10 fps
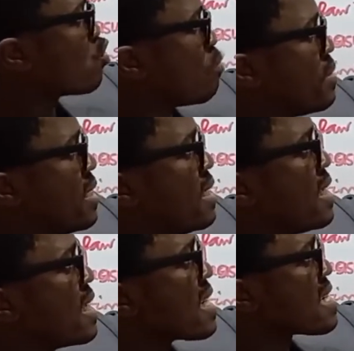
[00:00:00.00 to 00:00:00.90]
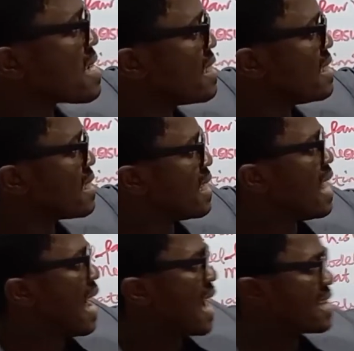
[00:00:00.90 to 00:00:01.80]
will be
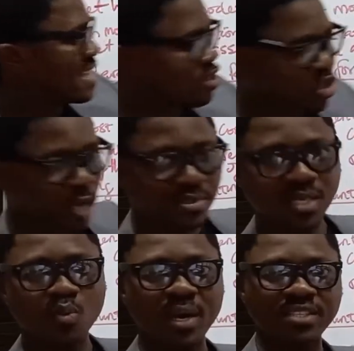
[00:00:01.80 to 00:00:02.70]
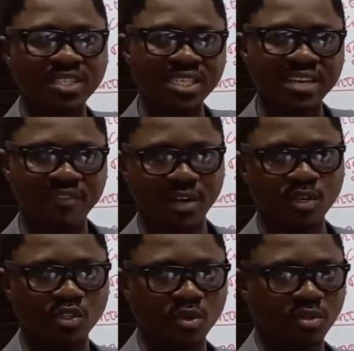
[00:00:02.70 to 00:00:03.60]
credited. And as subsequent
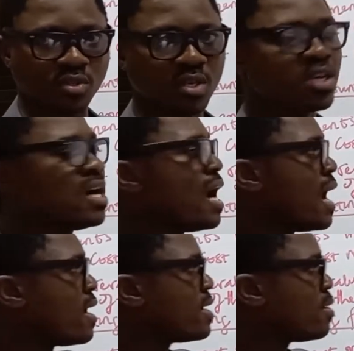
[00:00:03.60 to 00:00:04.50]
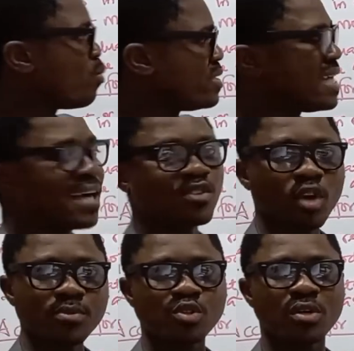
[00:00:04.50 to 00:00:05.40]
revaluation, with the
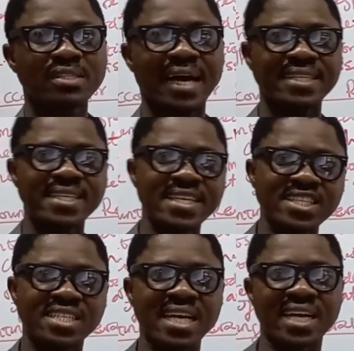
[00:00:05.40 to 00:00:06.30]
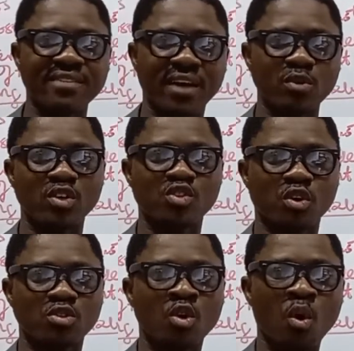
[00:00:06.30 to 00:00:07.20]
assumption that the initial
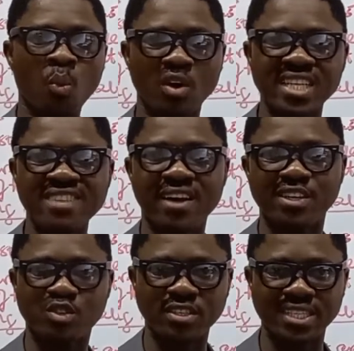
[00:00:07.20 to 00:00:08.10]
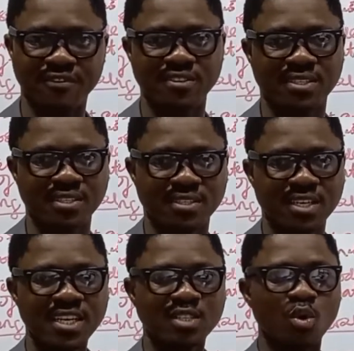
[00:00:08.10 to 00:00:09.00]
revaluation was a revaluation
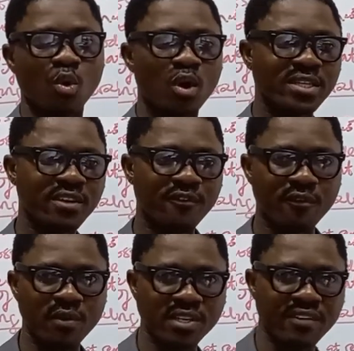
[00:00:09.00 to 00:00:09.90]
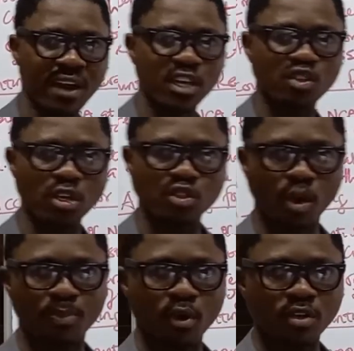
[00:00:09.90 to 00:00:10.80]
deficit, so the revaluation
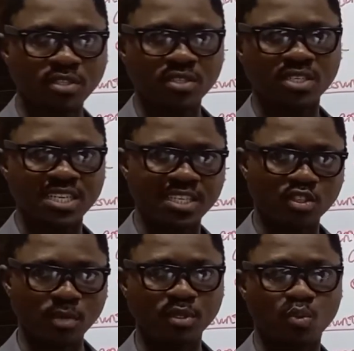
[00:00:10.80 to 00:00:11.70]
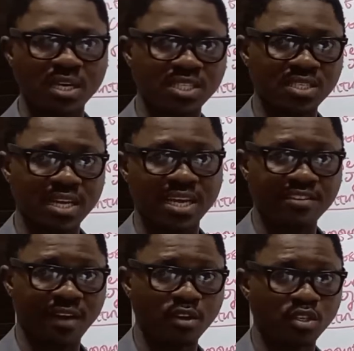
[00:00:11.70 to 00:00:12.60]
surplus in the subsequent
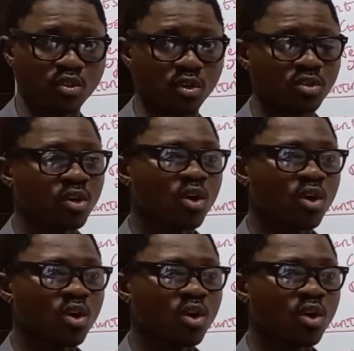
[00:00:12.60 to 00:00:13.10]
revaluation